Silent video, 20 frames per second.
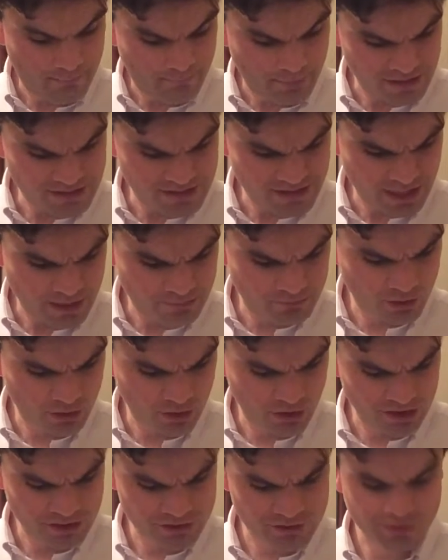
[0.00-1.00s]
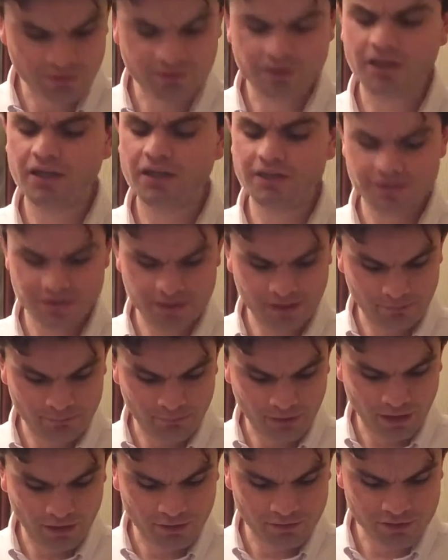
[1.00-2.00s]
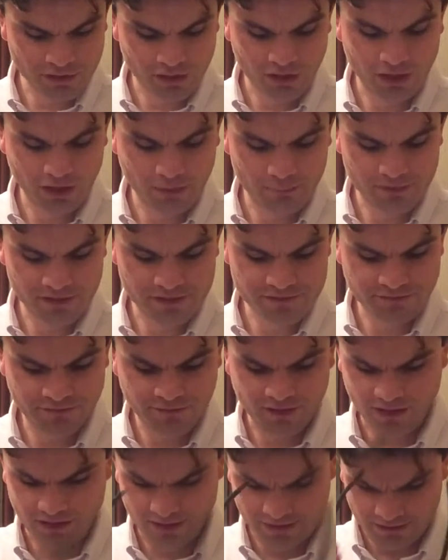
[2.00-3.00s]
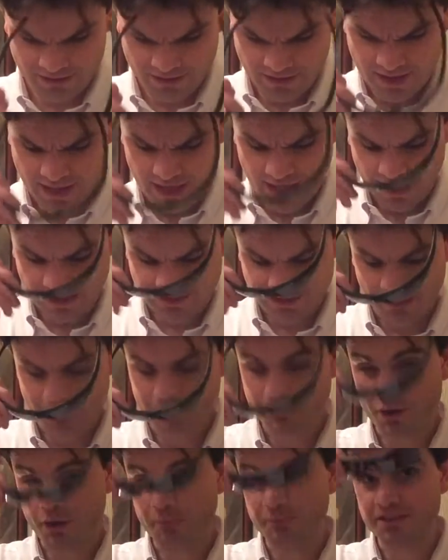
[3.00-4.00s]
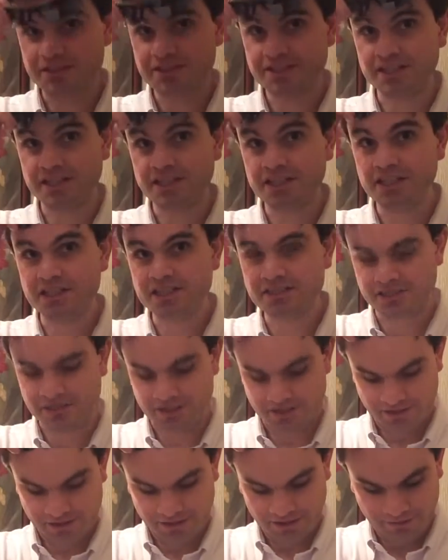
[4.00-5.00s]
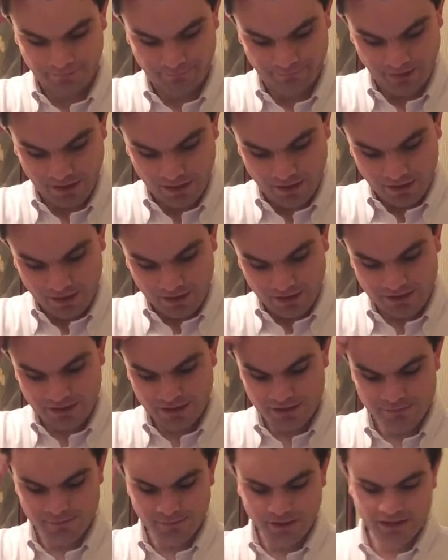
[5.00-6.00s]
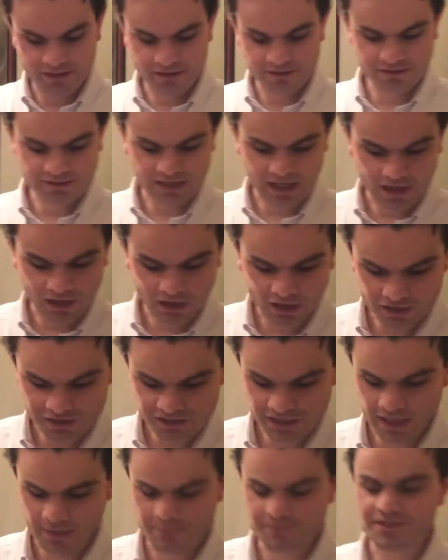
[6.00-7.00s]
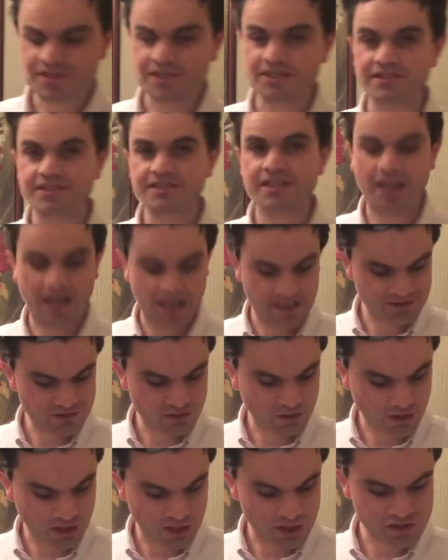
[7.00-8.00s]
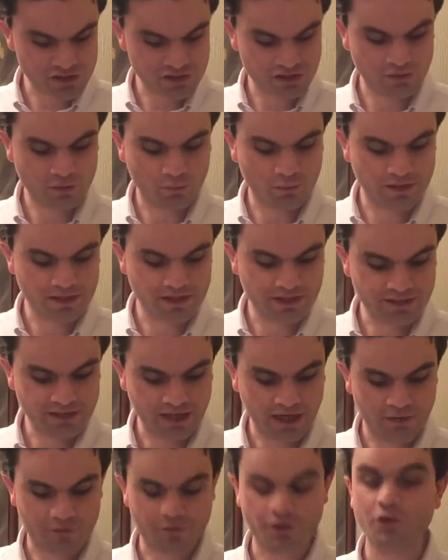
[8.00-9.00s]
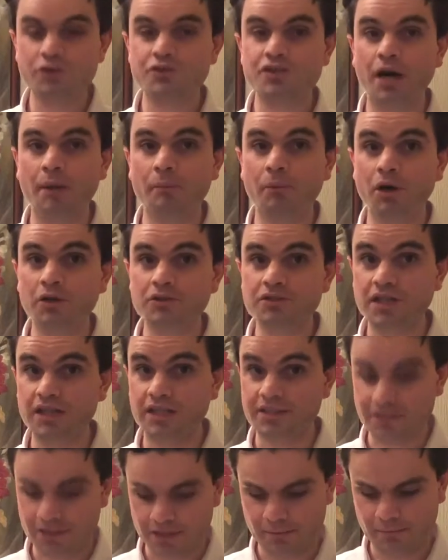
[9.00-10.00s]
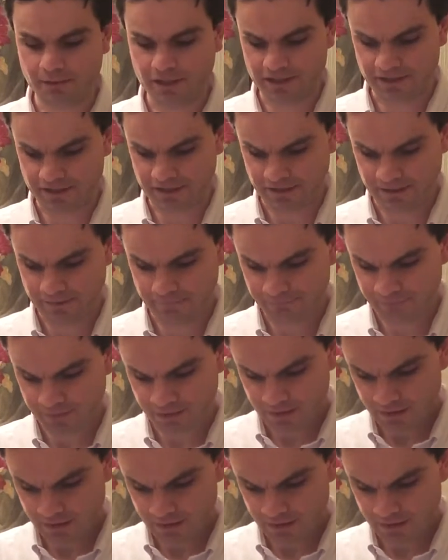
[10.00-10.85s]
But I'm going to write about Colombia's FARC, as I promised yesterday. It has been a long time since the last occasion wherein I wrote about Latin America.